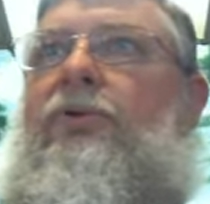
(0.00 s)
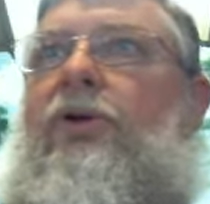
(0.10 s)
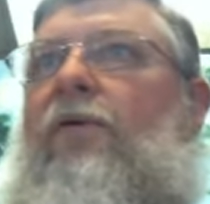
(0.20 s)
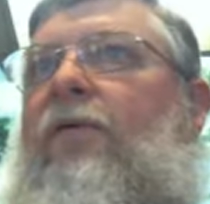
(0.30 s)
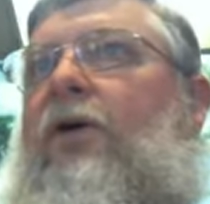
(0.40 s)

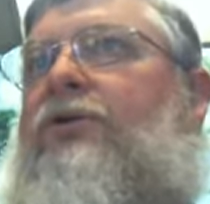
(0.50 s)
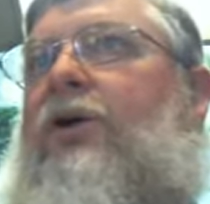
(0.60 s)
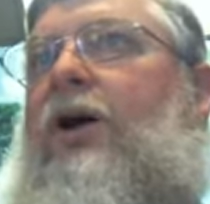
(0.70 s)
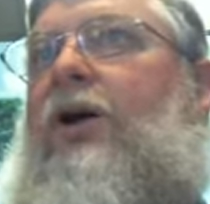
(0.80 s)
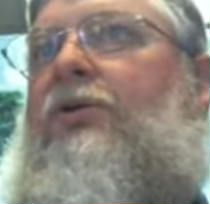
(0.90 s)
to false
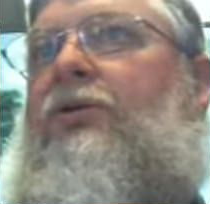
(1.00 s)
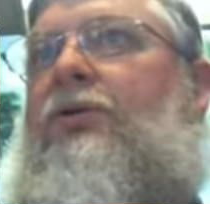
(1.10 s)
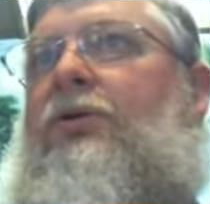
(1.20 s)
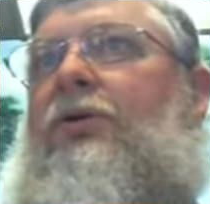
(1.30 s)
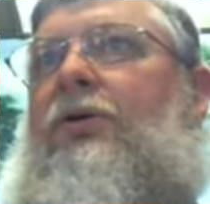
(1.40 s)
gods.
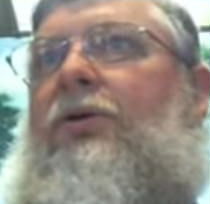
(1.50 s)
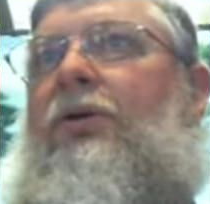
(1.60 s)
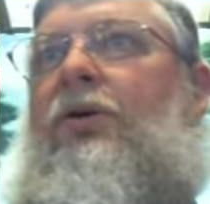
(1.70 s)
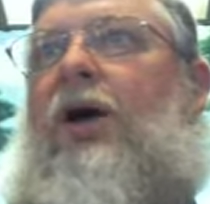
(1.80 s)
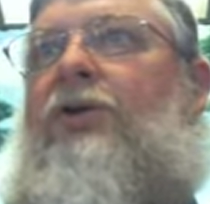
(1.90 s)

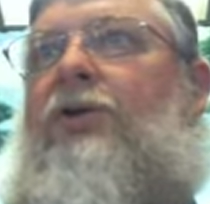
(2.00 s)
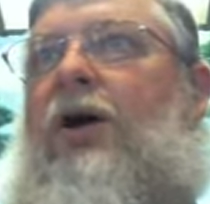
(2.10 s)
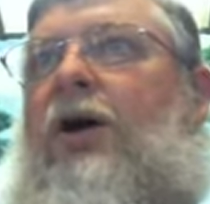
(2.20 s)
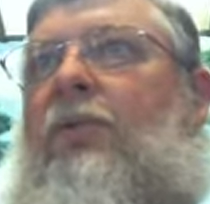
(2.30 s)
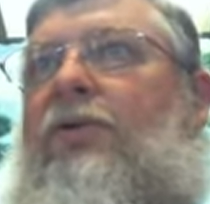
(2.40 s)
Not to
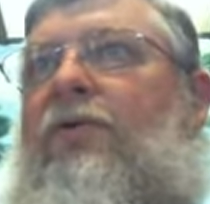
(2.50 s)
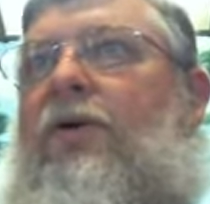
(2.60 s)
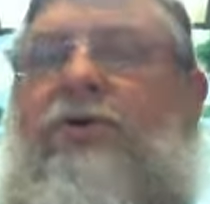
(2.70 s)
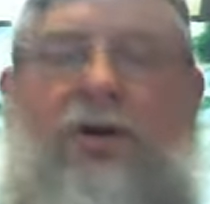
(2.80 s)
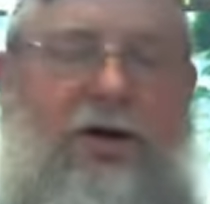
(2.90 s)
God, but to
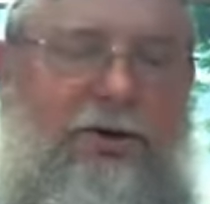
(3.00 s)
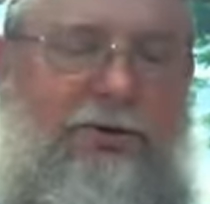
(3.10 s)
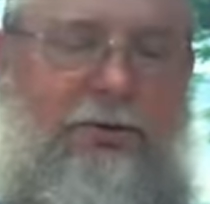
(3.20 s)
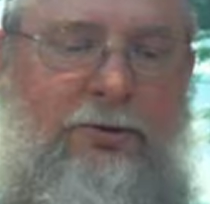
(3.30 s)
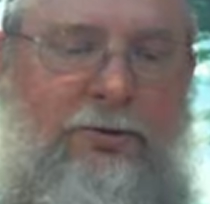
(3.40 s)
false gods.